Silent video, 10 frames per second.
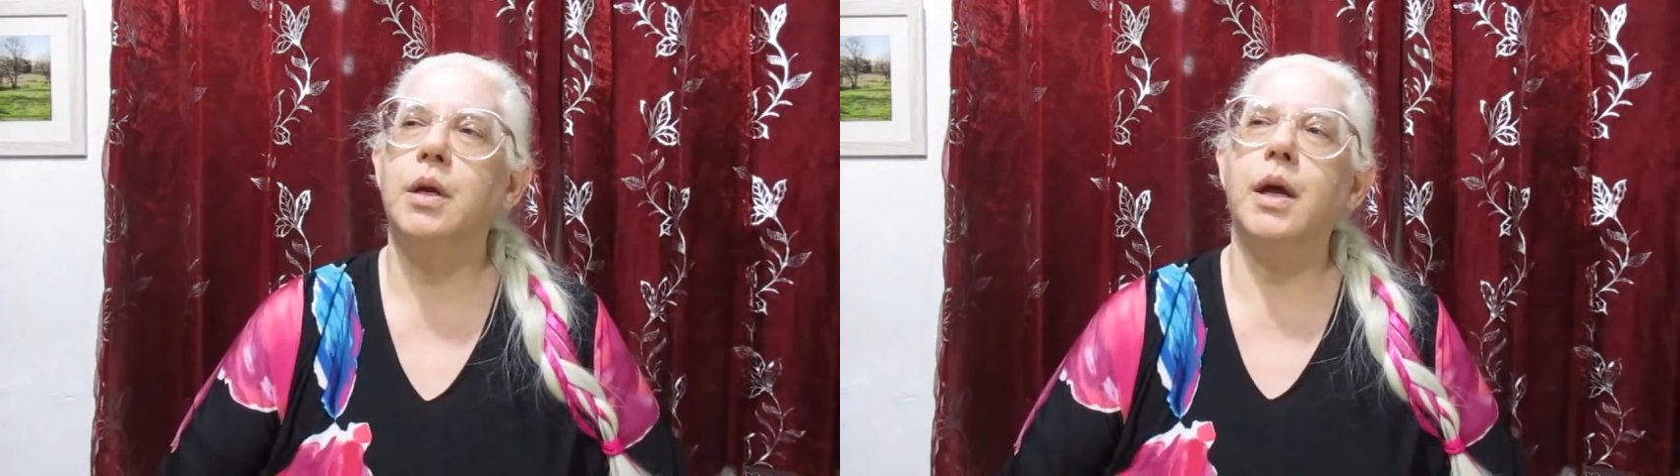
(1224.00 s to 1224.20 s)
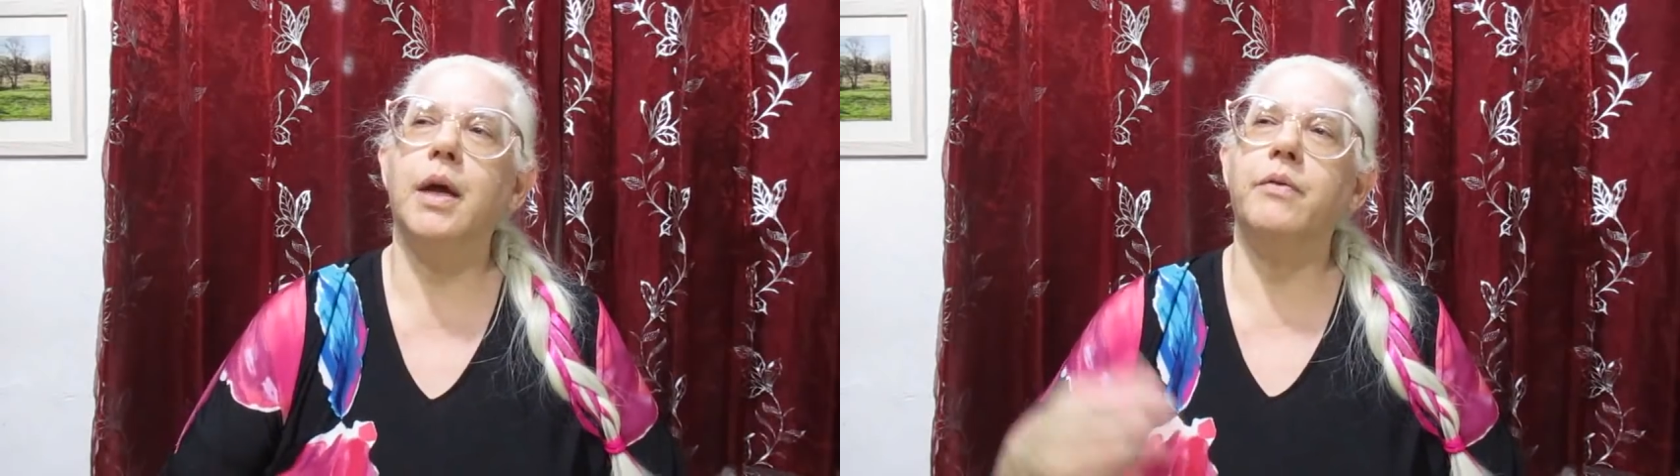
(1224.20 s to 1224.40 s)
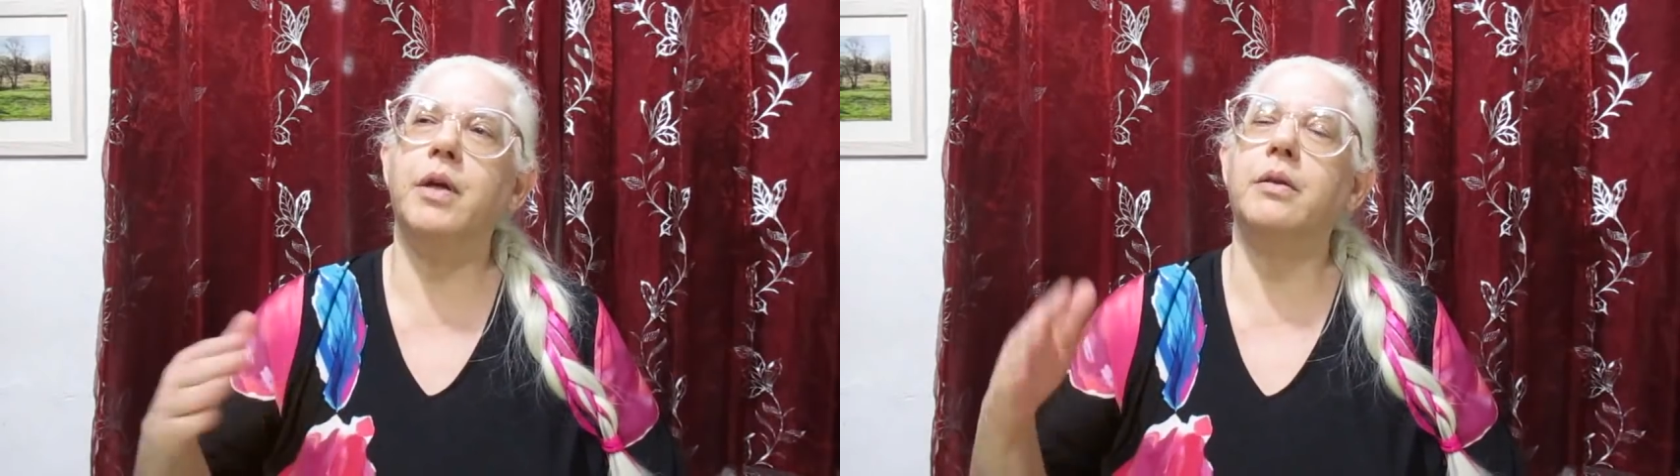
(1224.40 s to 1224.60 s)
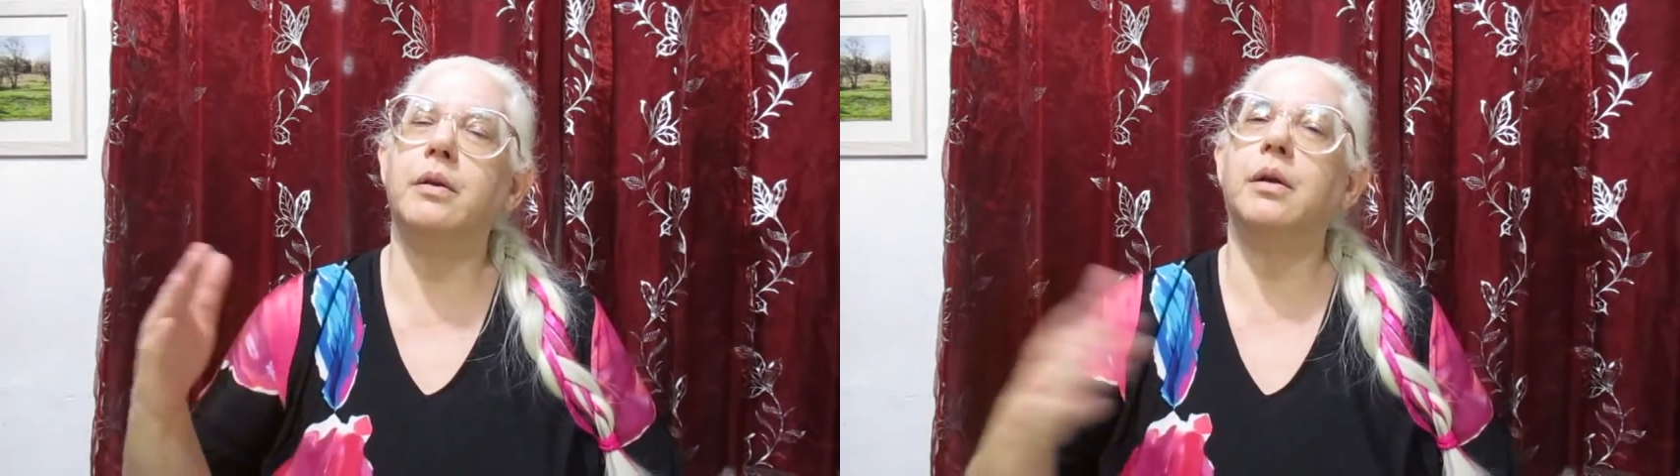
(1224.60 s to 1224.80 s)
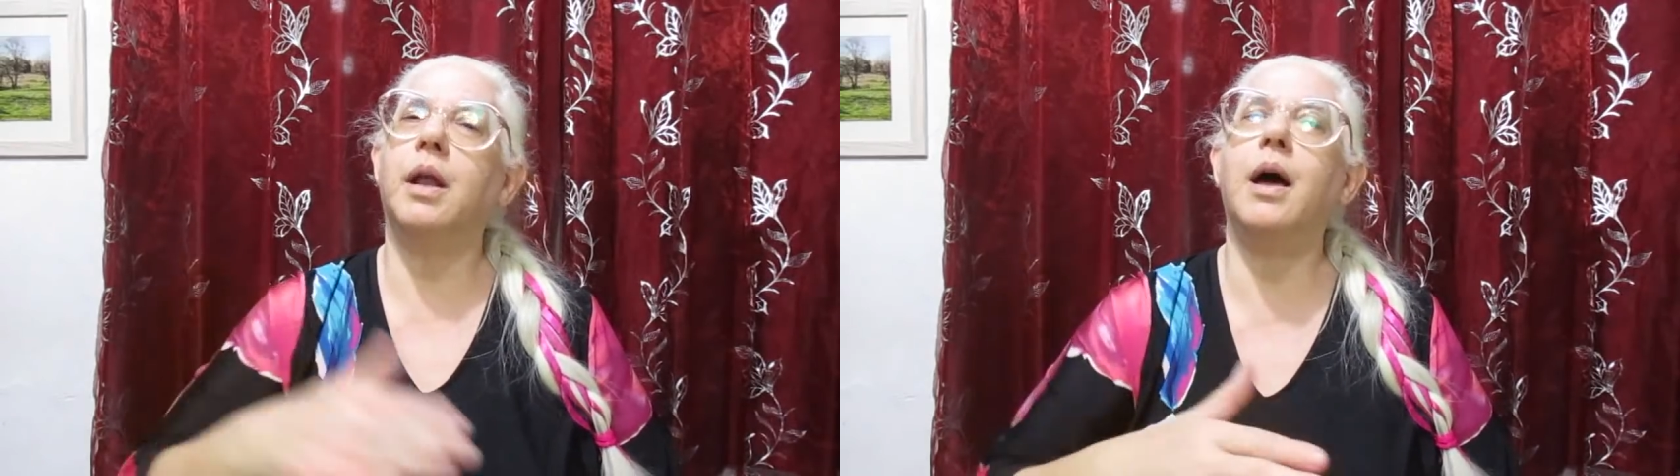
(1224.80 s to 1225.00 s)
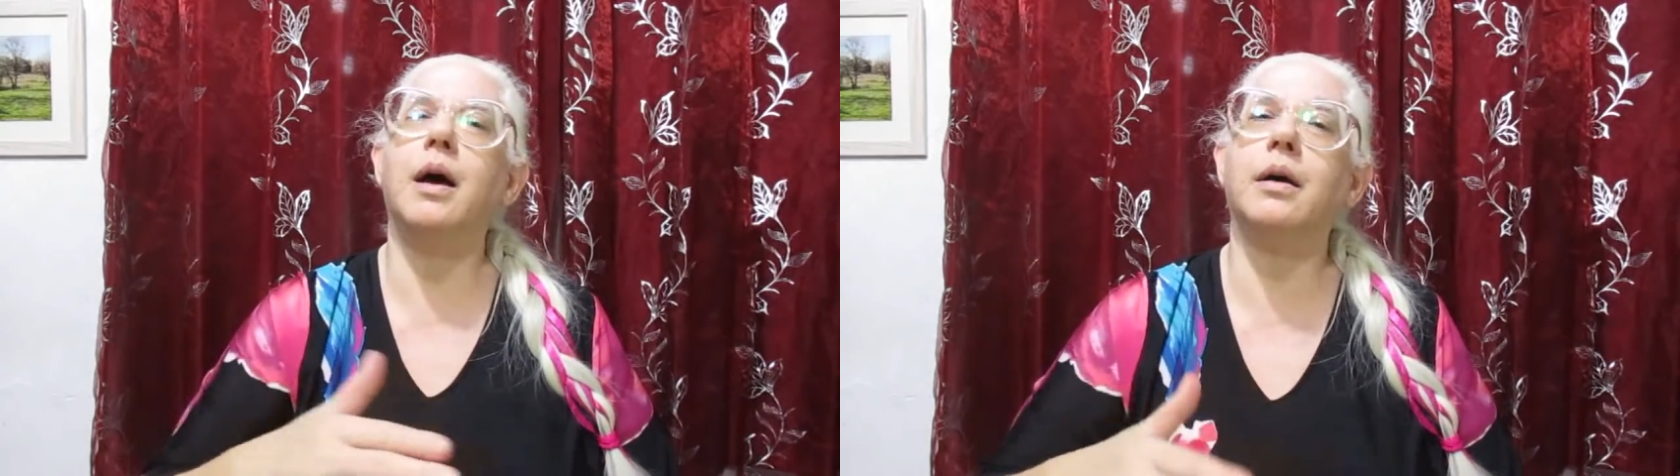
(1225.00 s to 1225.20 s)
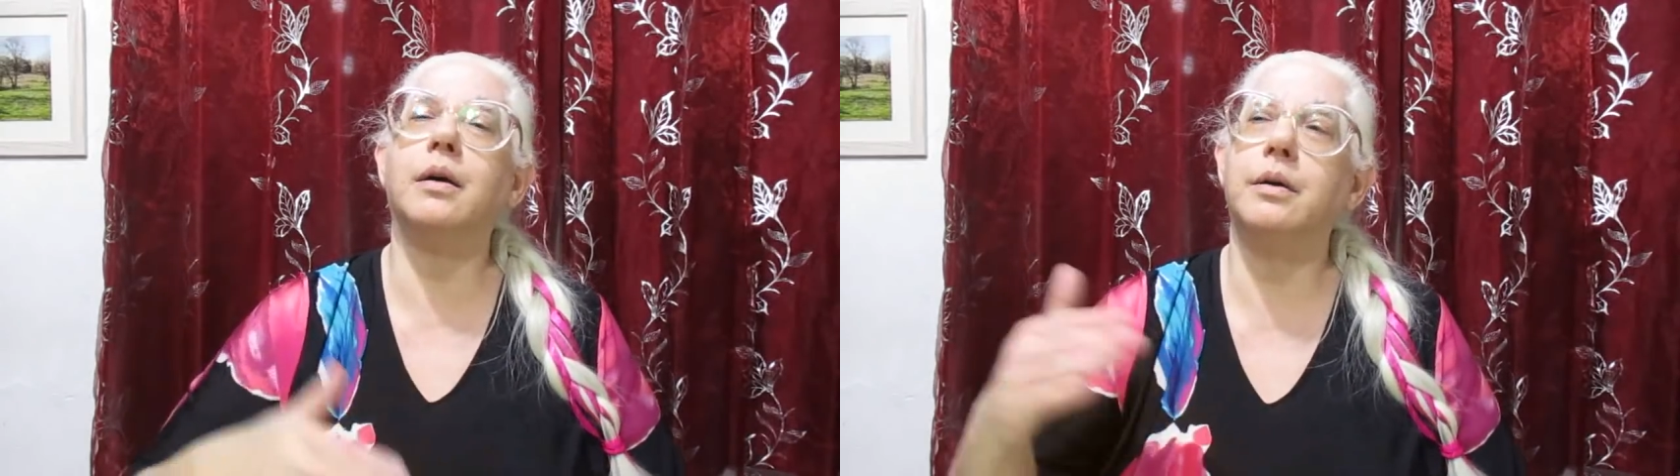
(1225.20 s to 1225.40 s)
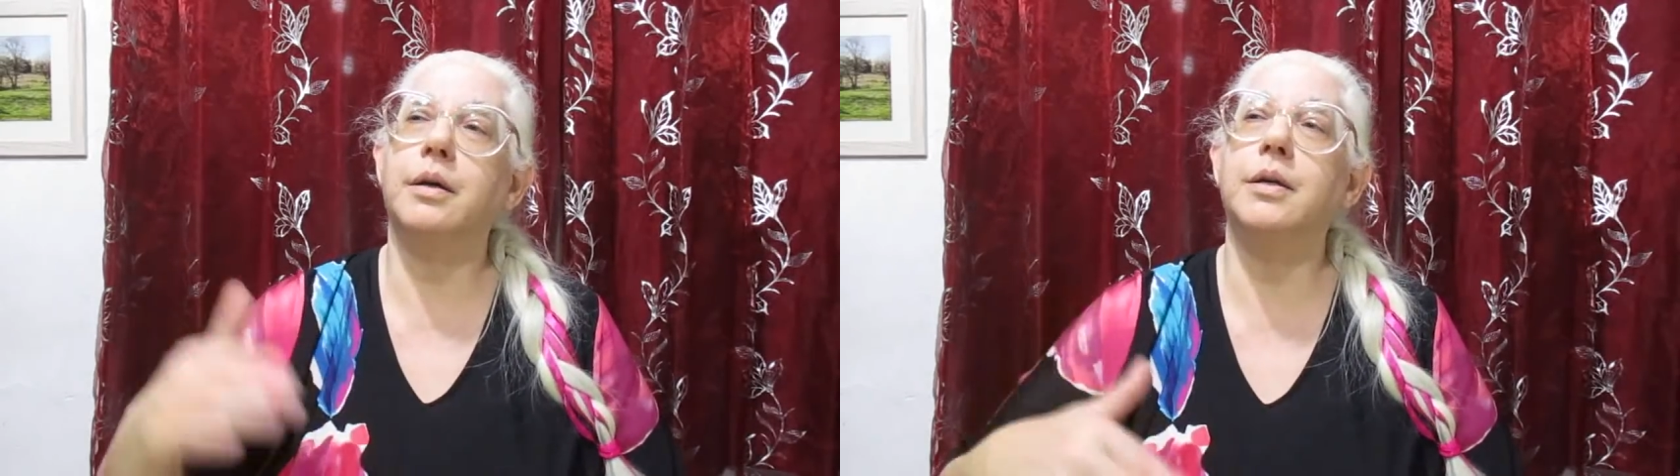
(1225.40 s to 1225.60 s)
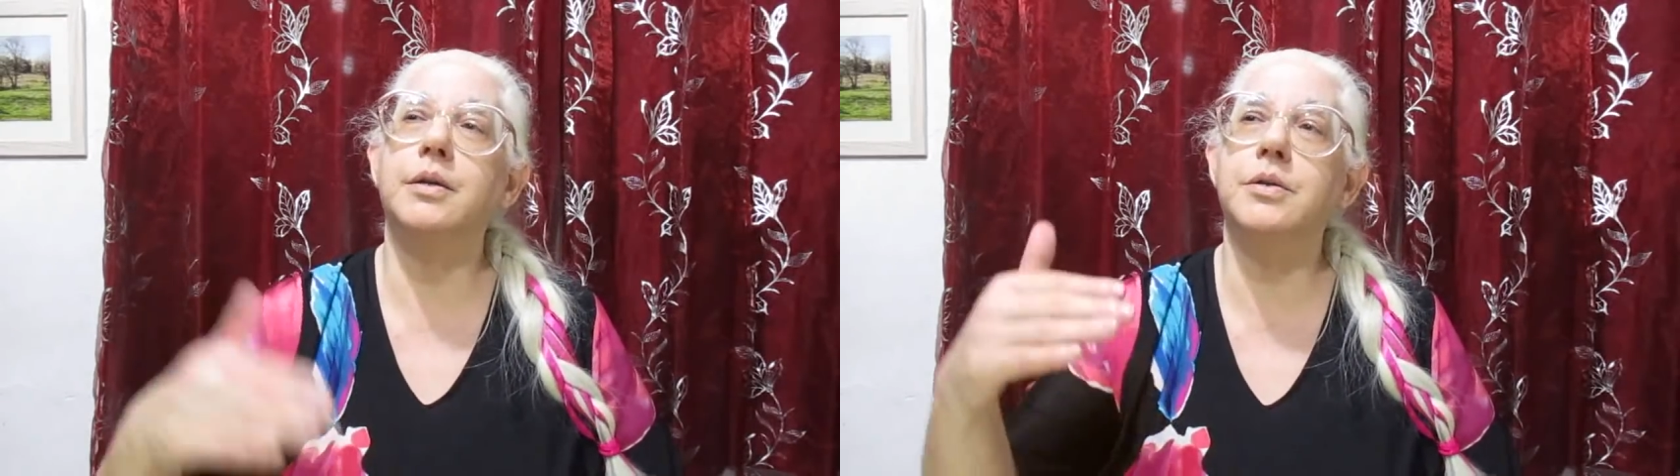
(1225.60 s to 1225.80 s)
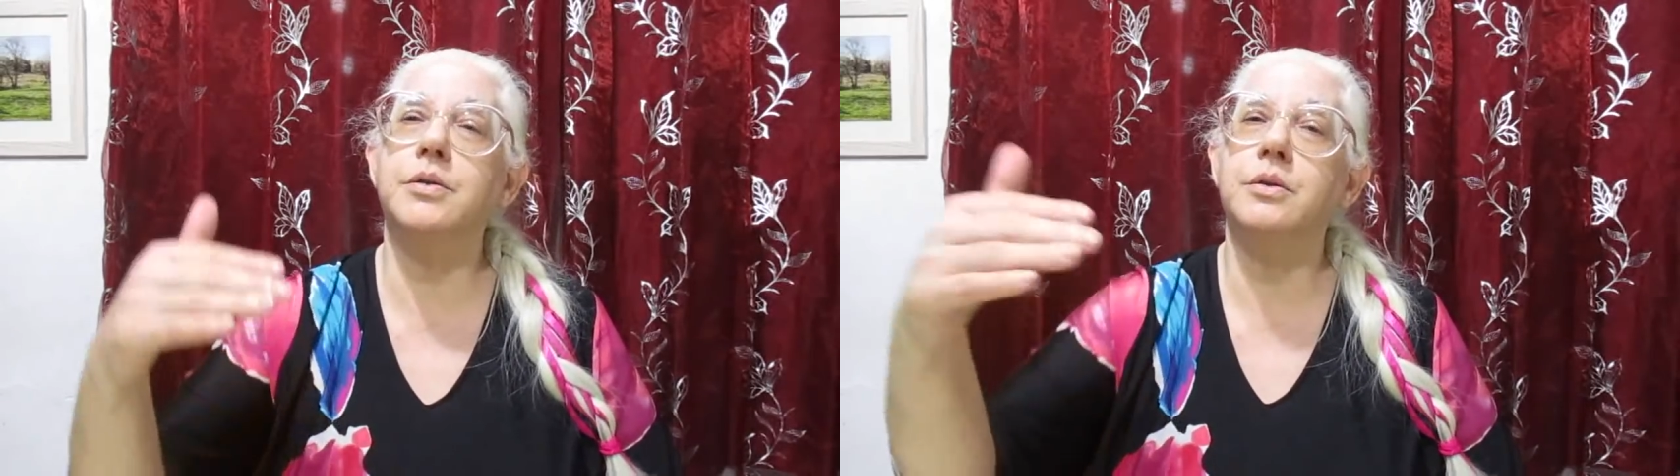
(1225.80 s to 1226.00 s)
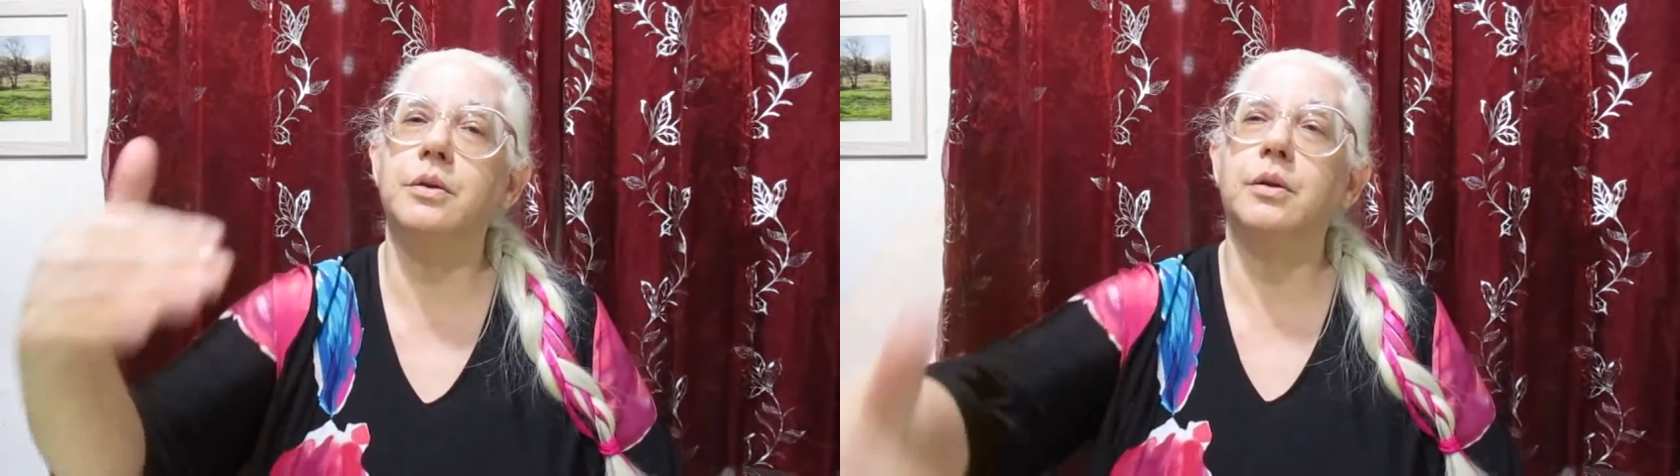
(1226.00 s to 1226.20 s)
and then lach is